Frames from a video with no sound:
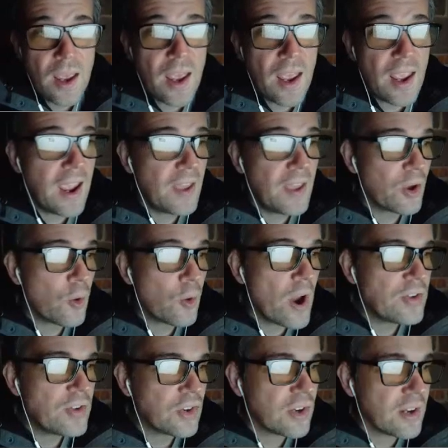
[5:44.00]
And the
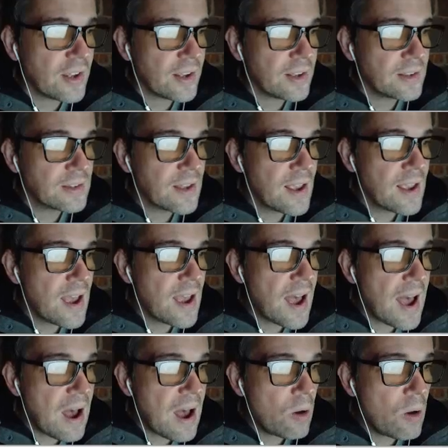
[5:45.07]
question is,
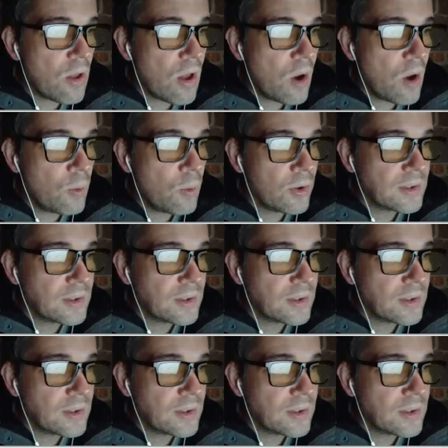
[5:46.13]
how long will